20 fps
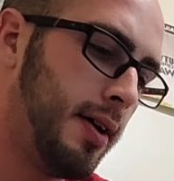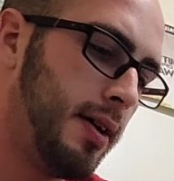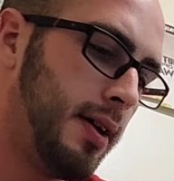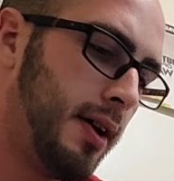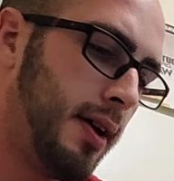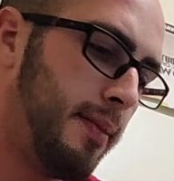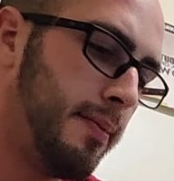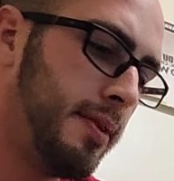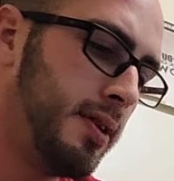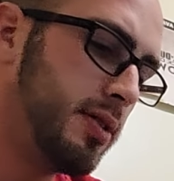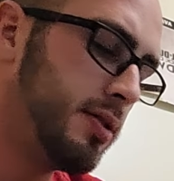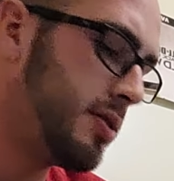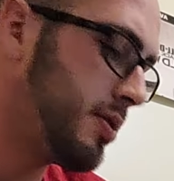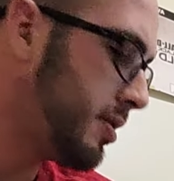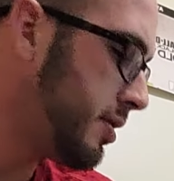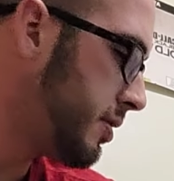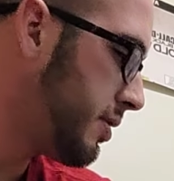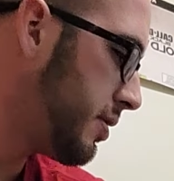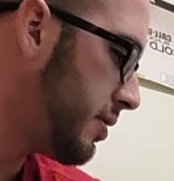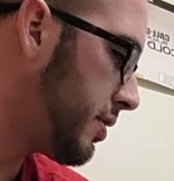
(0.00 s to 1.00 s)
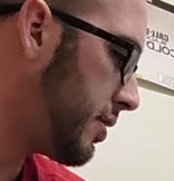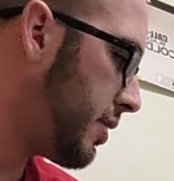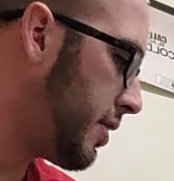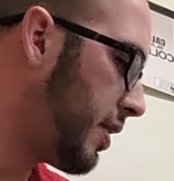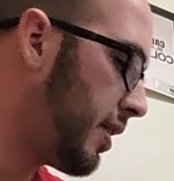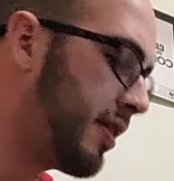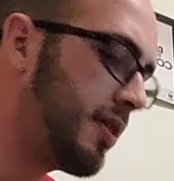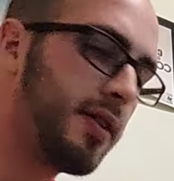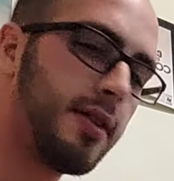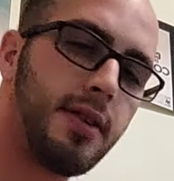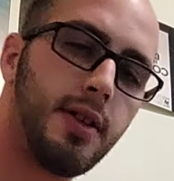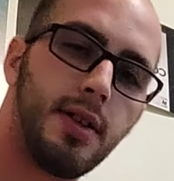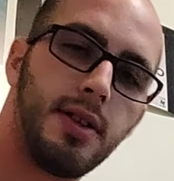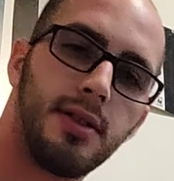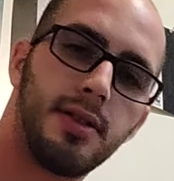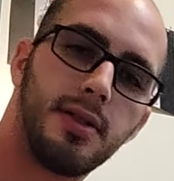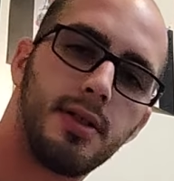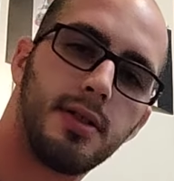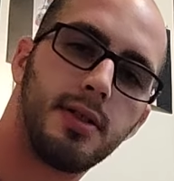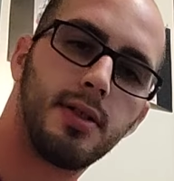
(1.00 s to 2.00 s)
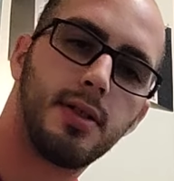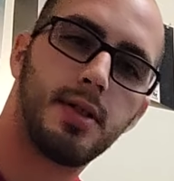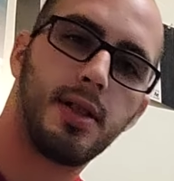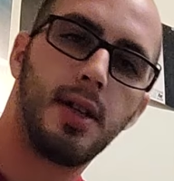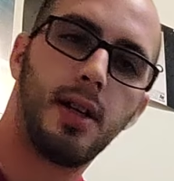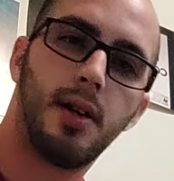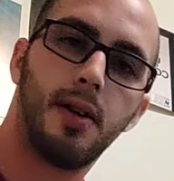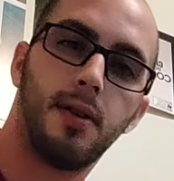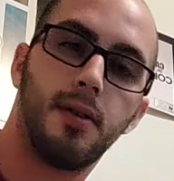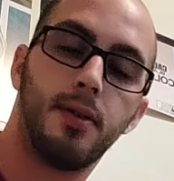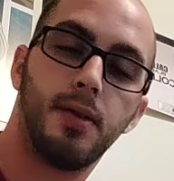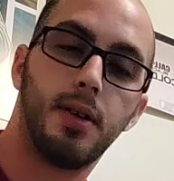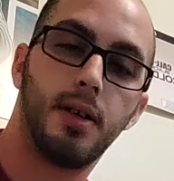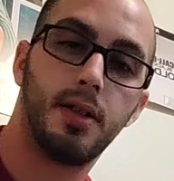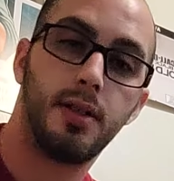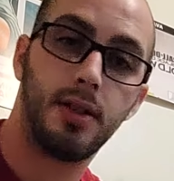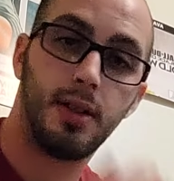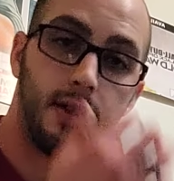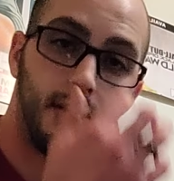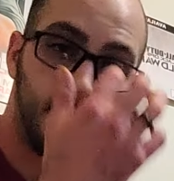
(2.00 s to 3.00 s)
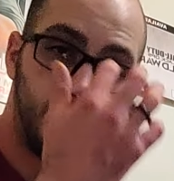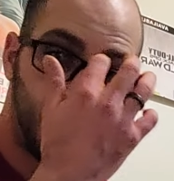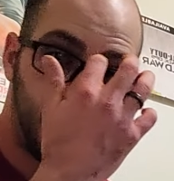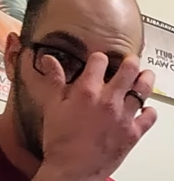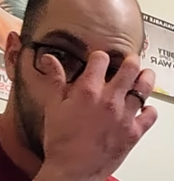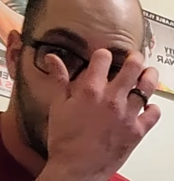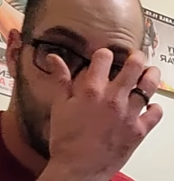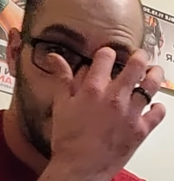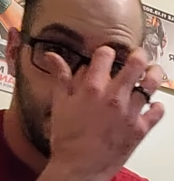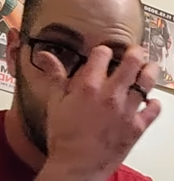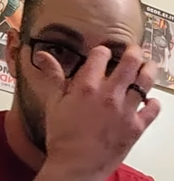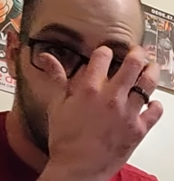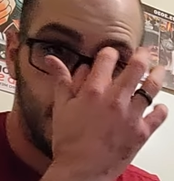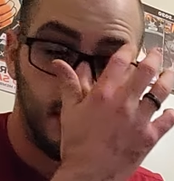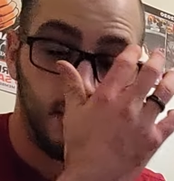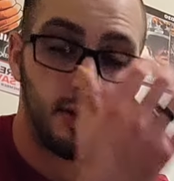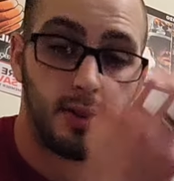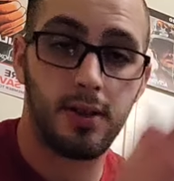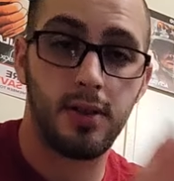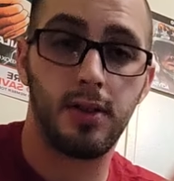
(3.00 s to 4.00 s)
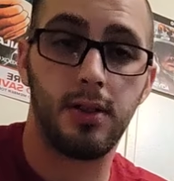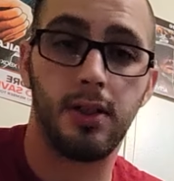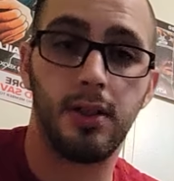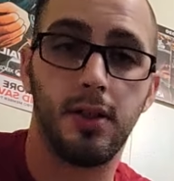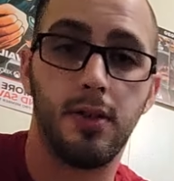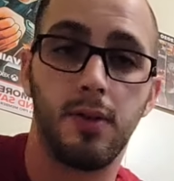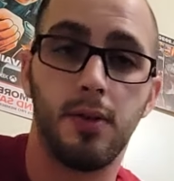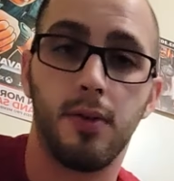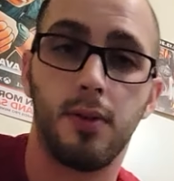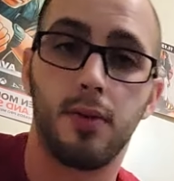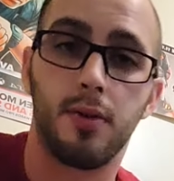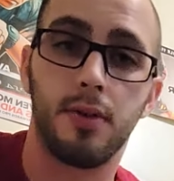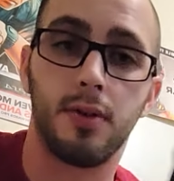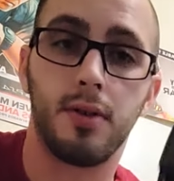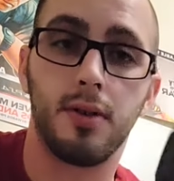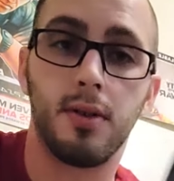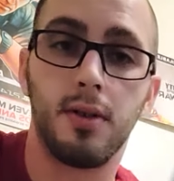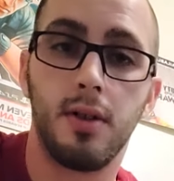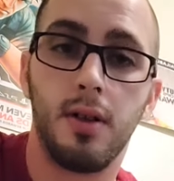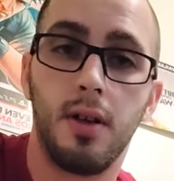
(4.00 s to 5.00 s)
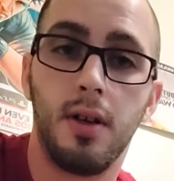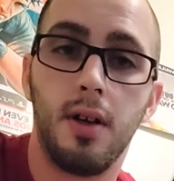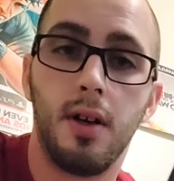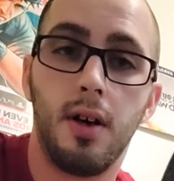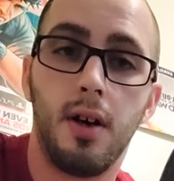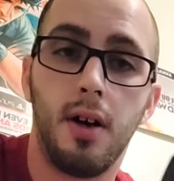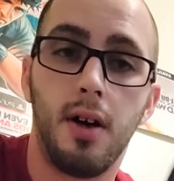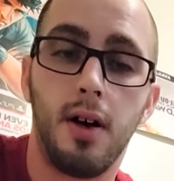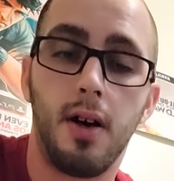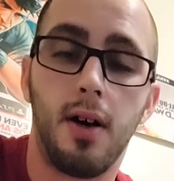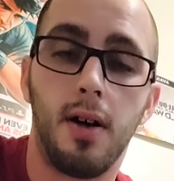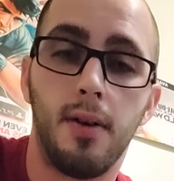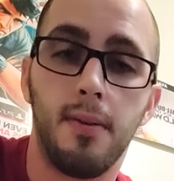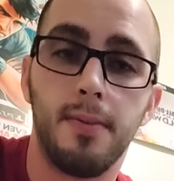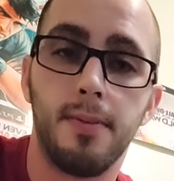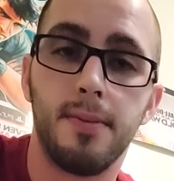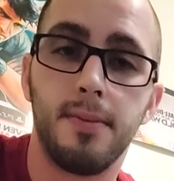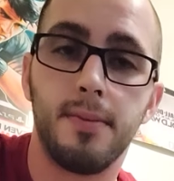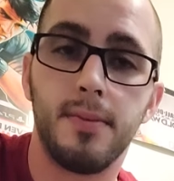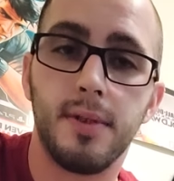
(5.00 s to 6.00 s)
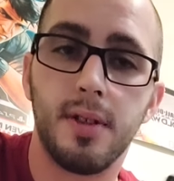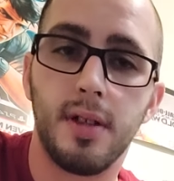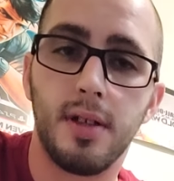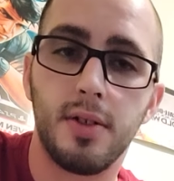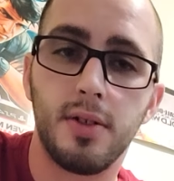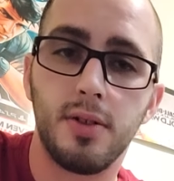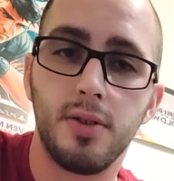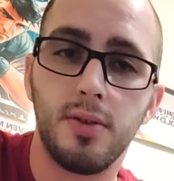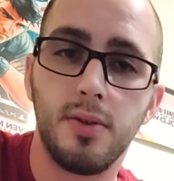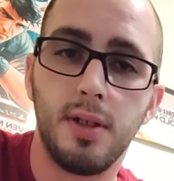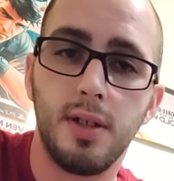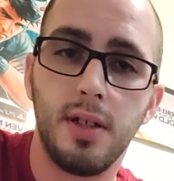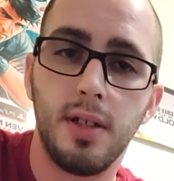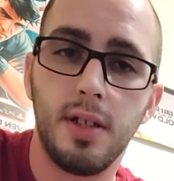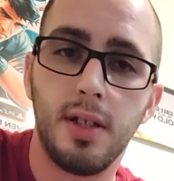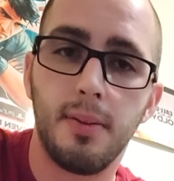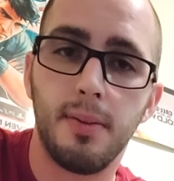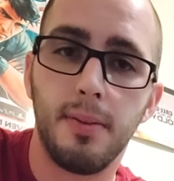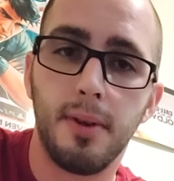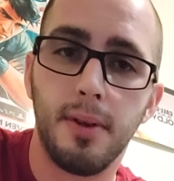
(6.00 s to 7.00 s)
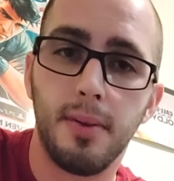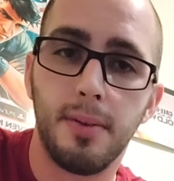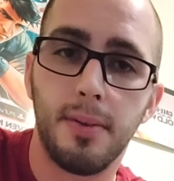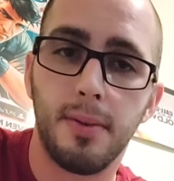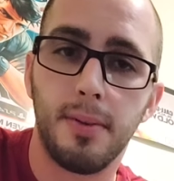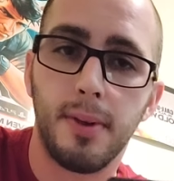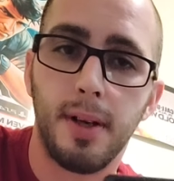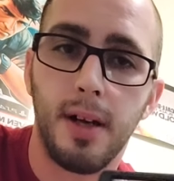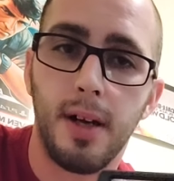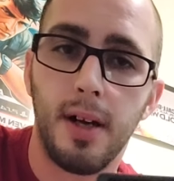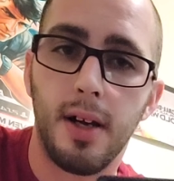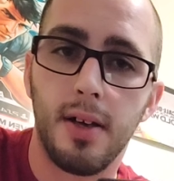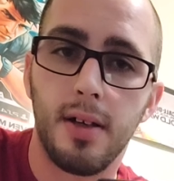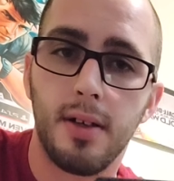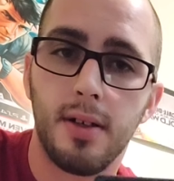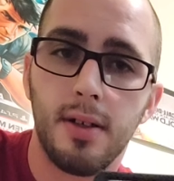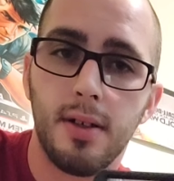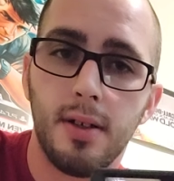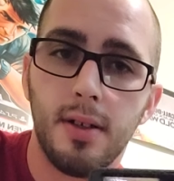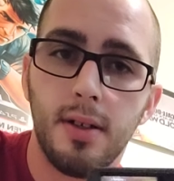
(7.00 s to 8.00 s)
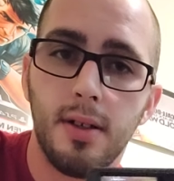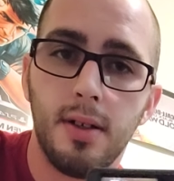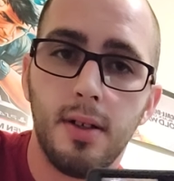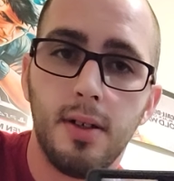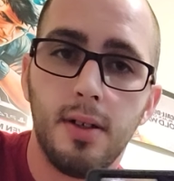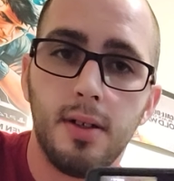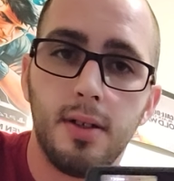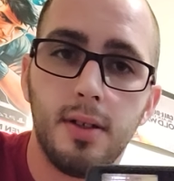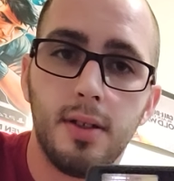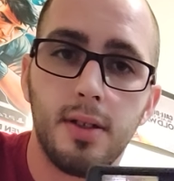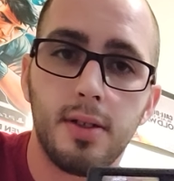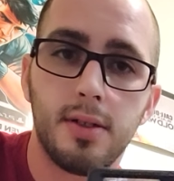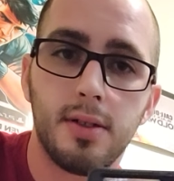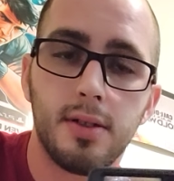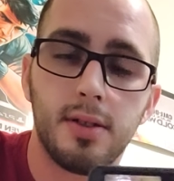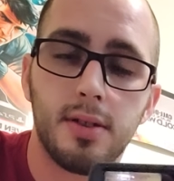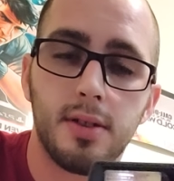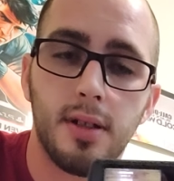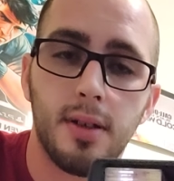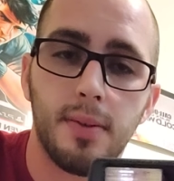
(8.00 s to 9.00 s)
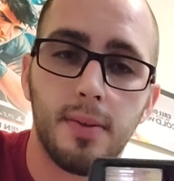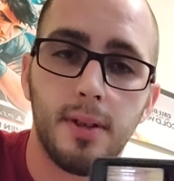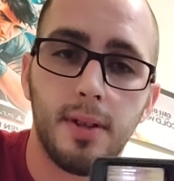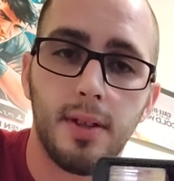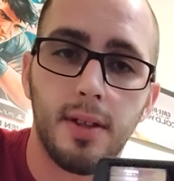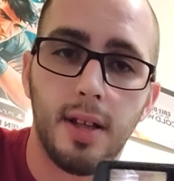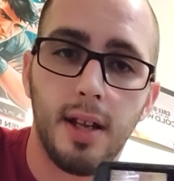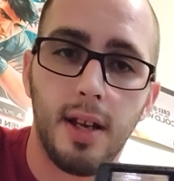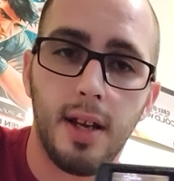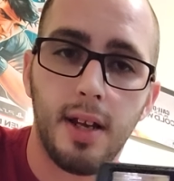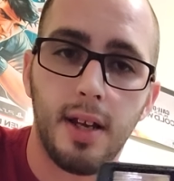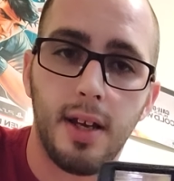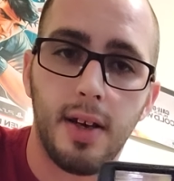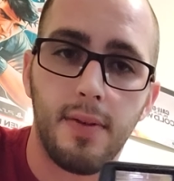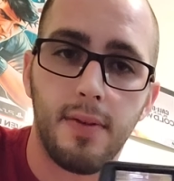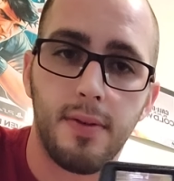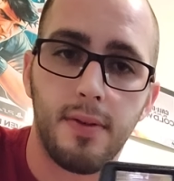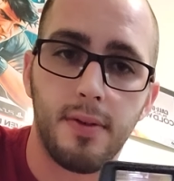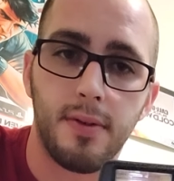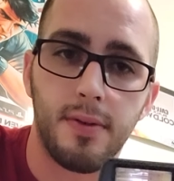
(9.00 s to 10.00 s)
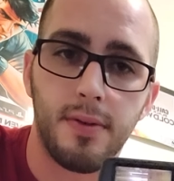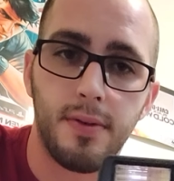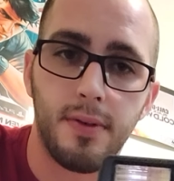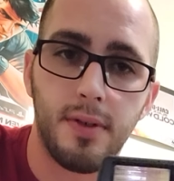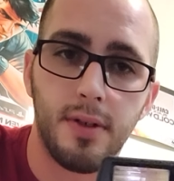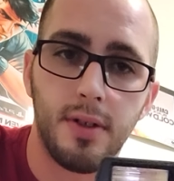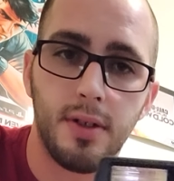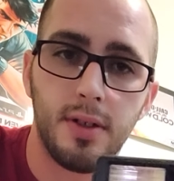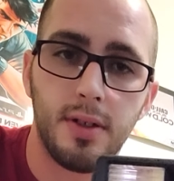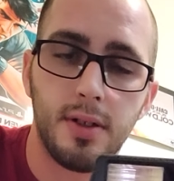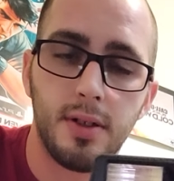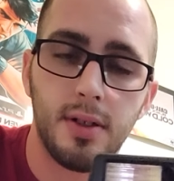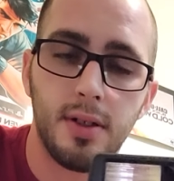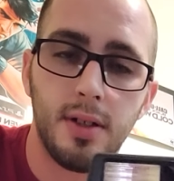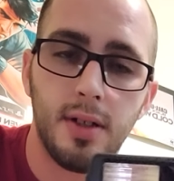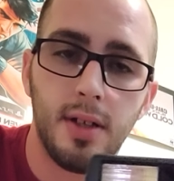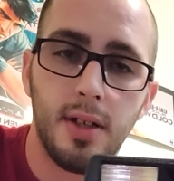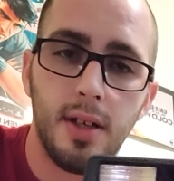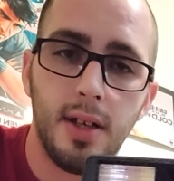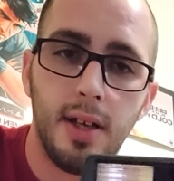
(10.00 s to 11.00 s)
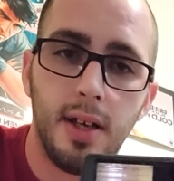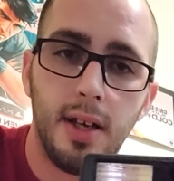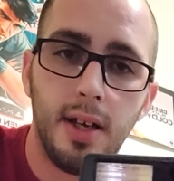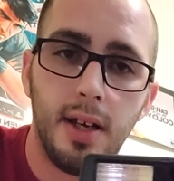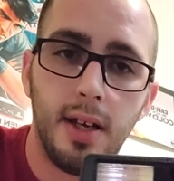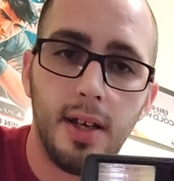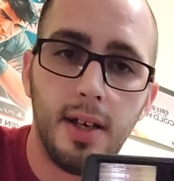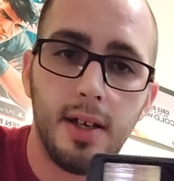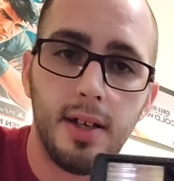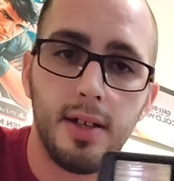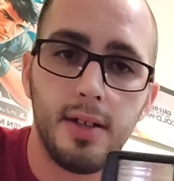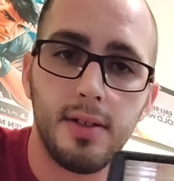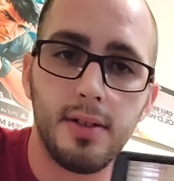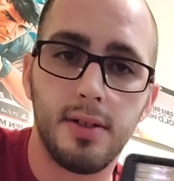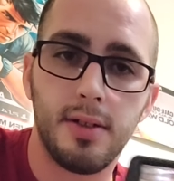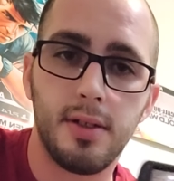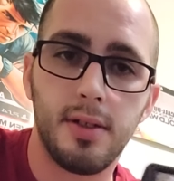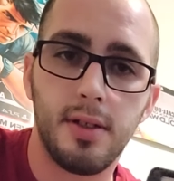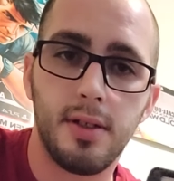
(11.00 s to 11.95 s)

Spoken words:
I mentioned other things that sell and that sell decently or that are unique and people buy. This is something that I got for free, and